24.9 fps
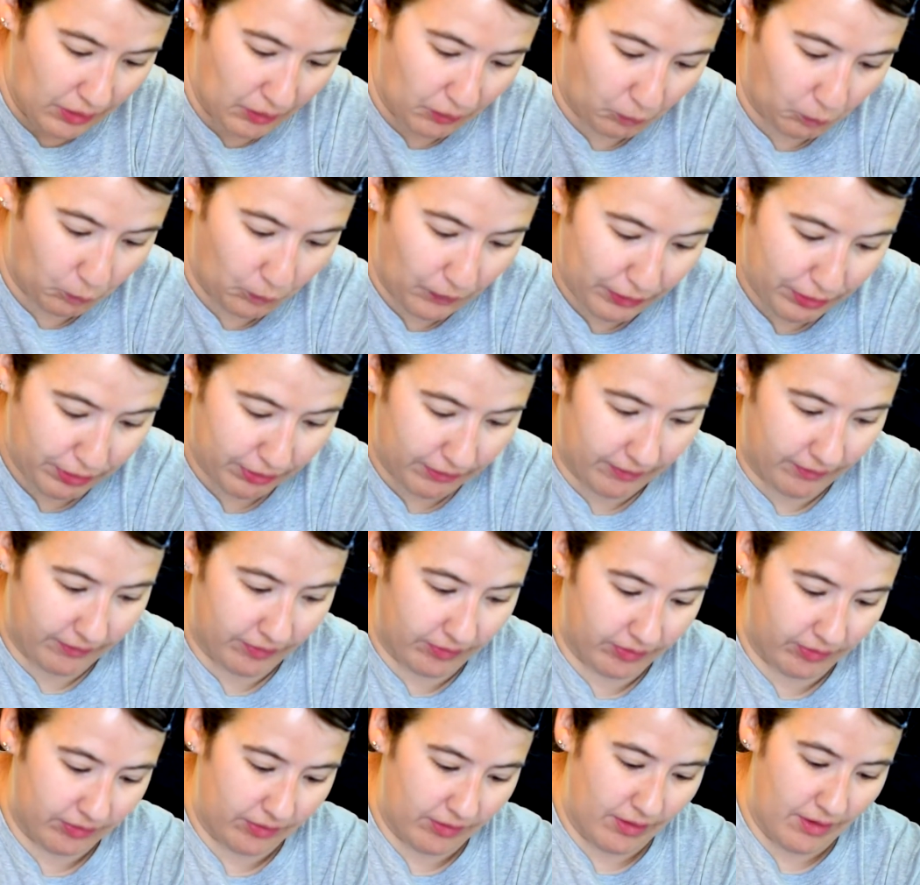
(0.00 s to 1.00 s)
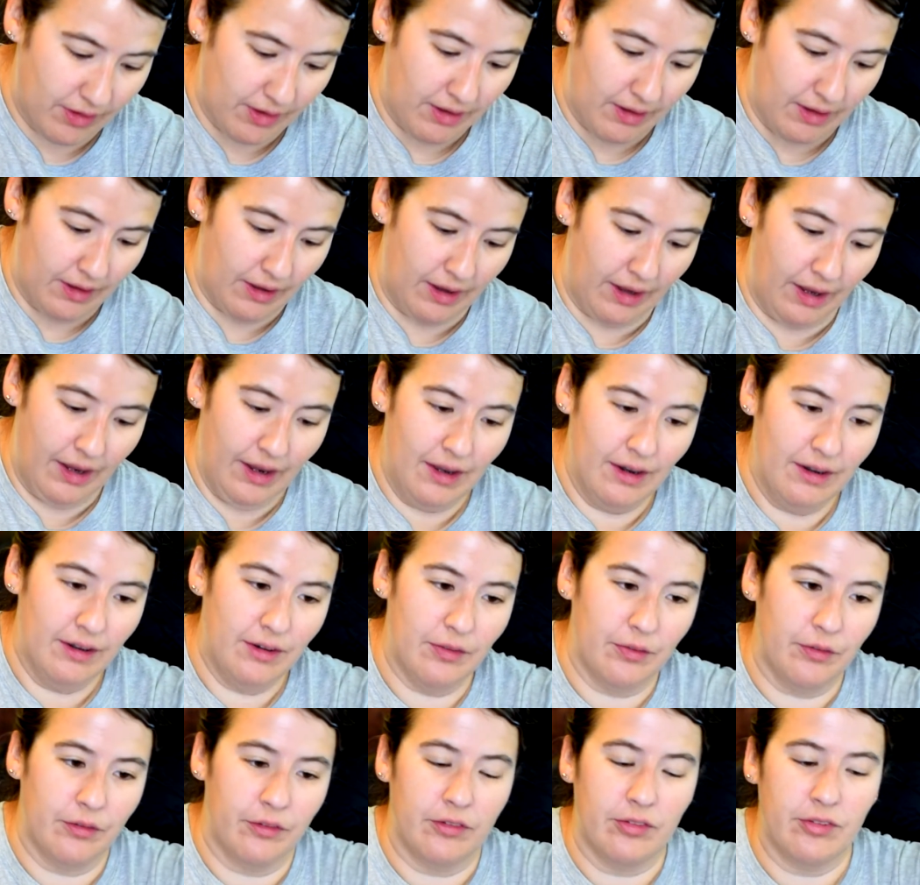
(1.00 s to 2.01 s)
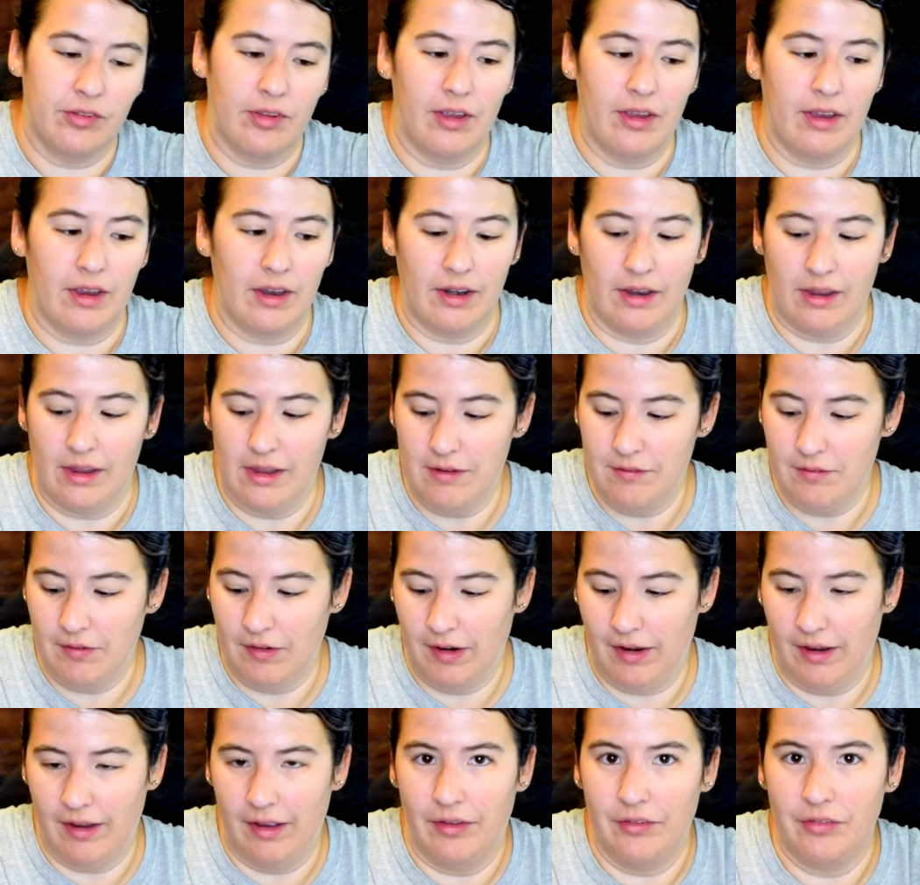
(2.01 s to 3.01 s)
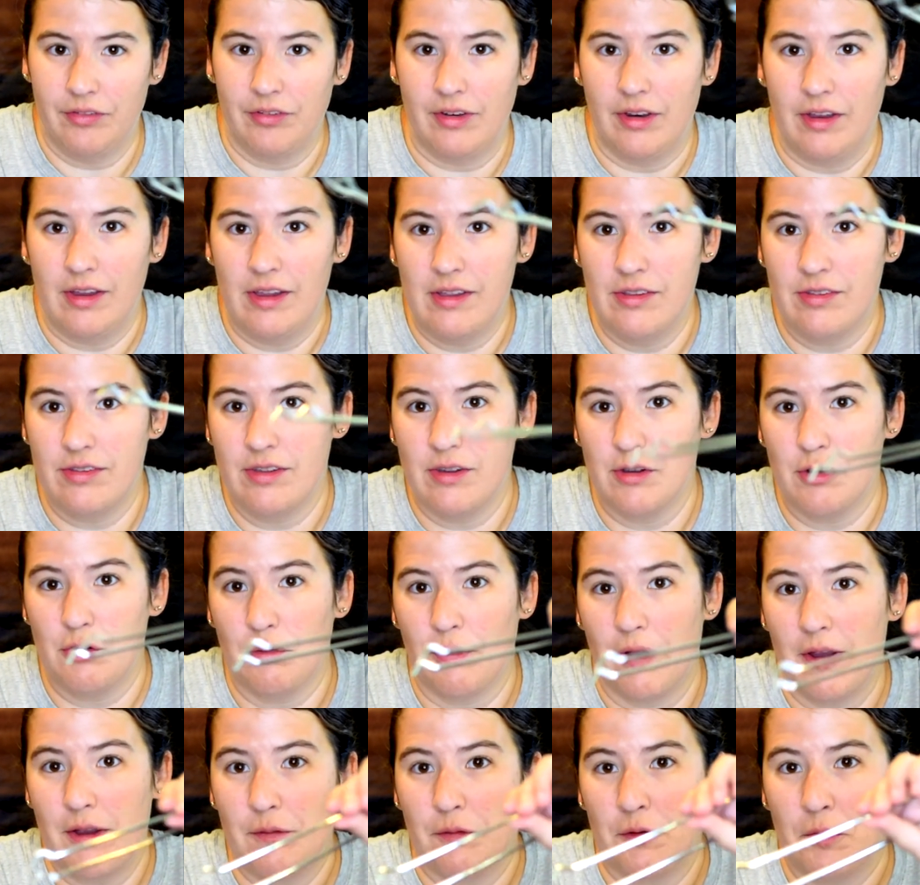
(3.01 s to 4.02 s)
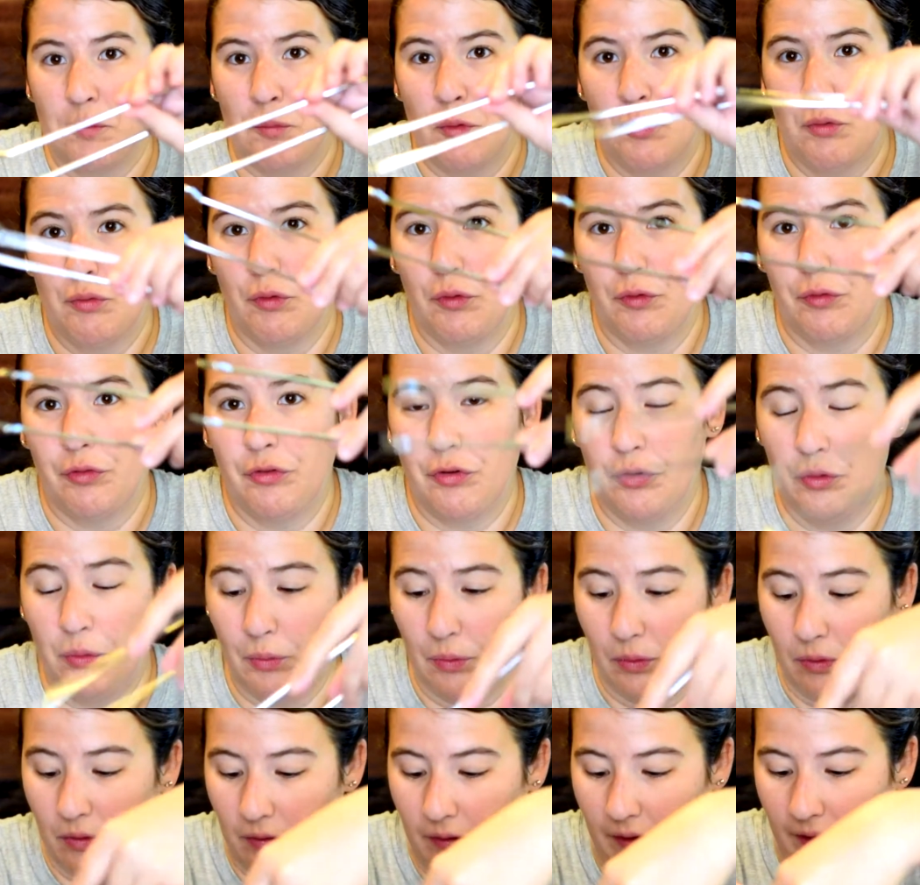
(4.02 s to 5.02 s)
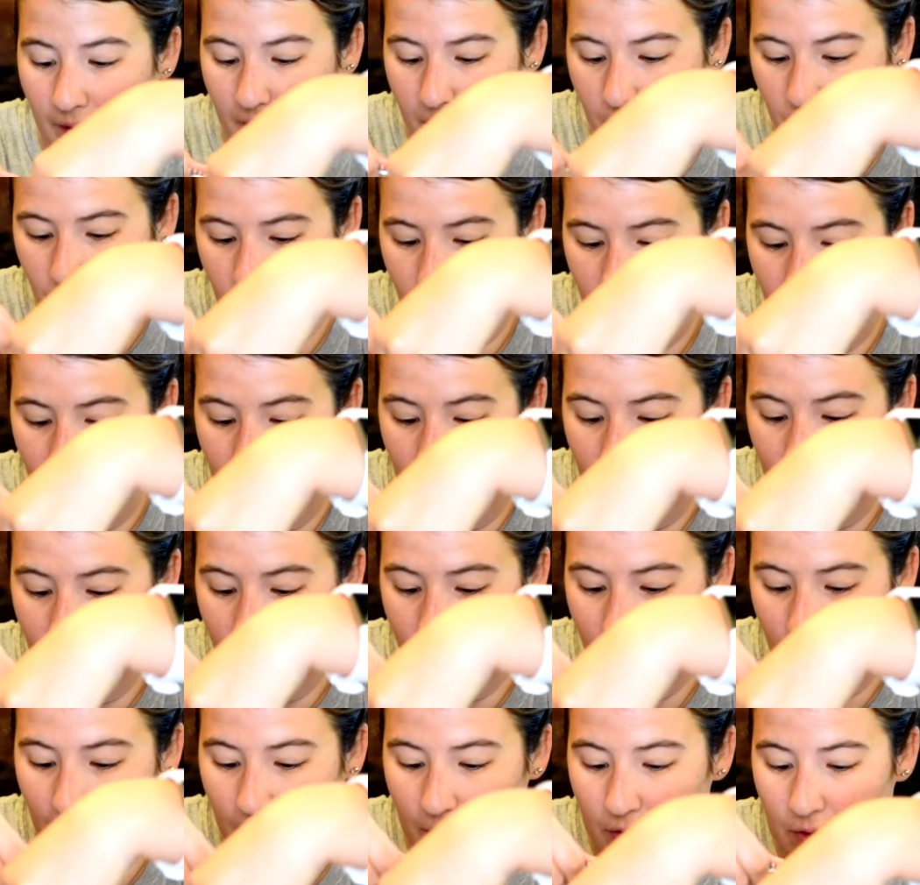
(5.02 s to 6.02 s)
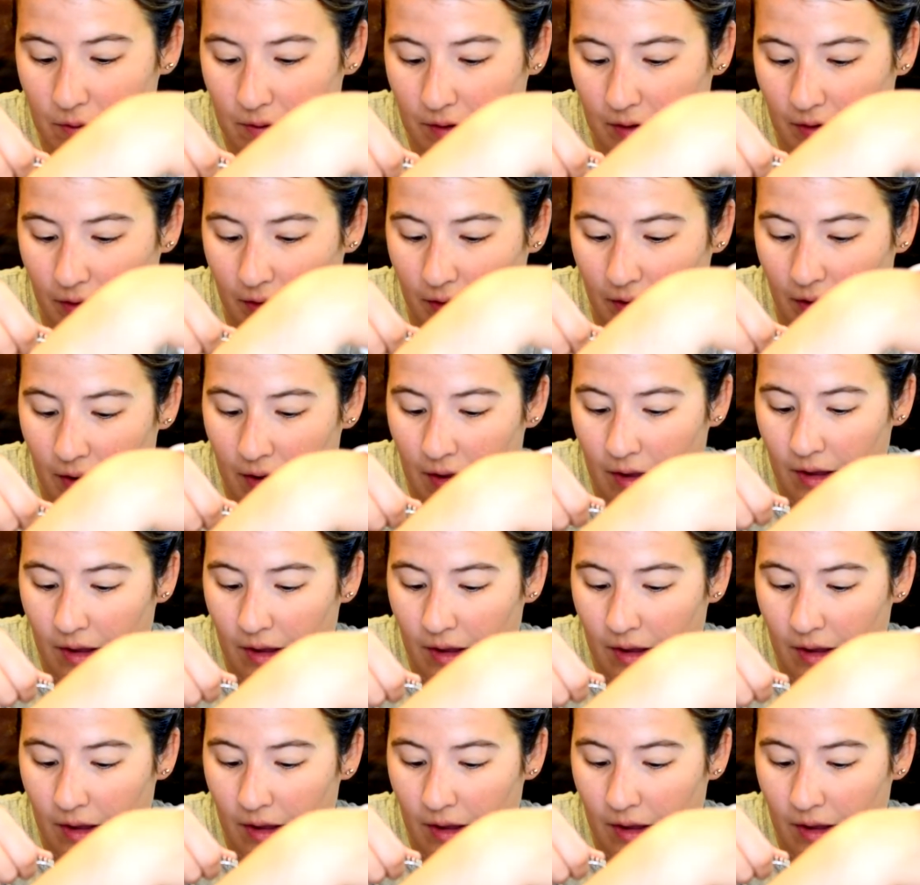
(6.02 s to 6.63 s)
with it. And it looks like it even has an easy grate removal tool actually, so that you can